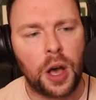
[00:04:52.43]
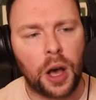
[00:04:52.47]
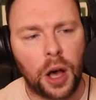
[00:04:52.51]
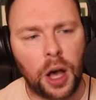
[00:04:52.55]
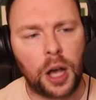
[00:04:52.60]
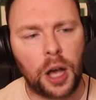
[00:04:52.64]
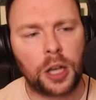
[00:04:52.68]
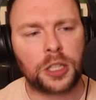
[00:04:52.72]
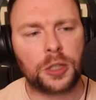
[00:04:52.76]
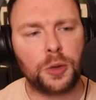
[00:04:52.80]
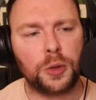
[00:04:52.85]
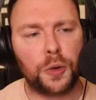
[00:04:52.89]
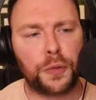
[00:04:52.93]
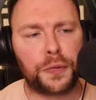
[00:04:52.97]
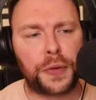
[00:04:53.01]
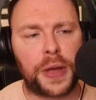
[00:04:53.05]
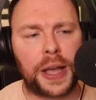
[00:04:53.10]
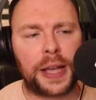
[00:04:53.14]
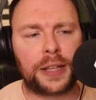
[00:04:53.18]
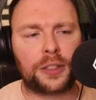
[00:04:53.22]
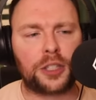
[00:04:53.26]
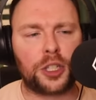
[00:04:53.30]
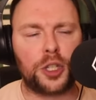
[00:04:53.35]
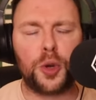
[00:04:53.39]
Arsenal
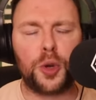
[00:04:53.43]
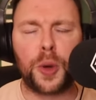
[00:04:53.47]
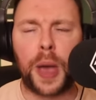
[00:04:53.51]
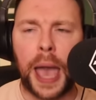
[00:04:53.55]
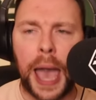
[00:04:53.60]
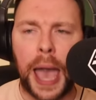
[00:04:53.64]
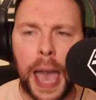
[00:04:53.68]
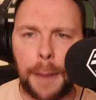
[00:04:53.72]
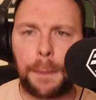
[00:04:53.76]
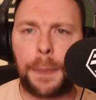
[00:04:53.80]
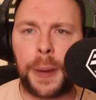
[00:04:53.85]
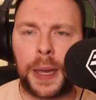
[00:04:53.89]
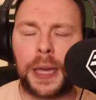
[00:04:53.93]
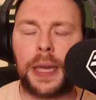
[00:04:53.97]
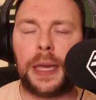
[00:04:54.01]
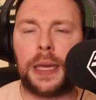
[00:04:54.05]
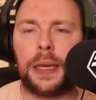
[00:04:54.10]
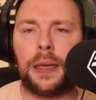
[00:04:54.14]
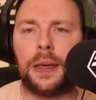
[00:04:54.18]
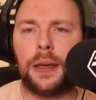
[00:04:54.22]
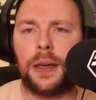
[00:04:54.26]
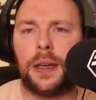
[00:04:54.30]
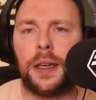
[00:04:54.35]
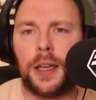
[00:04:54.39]
fans, are you
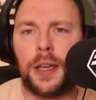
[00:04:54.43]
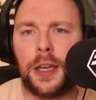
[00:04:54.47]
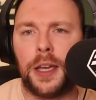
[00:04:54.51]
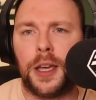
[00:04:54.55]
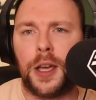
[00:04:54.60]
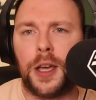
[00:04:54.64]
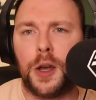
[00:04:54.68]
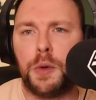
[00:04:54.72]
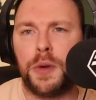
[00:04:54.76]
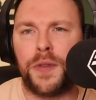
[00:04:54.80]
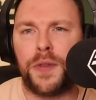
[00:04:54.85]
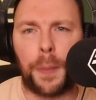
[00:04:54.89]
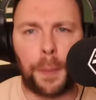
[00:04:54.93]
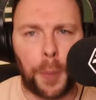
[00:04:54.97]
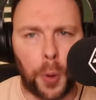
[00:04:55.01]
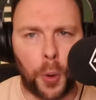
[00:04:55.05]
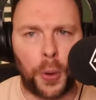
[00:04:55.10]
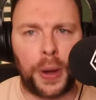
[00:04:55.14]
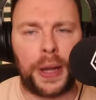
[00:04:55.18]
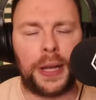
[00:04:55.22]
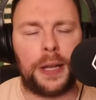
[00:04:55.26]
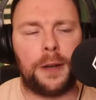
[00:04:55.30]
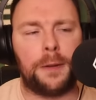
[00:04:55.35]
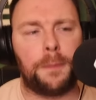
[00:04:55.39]
happy with a
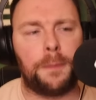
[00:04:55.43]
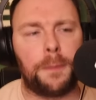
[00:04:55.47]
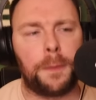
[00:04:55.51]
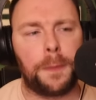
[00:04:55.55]
point?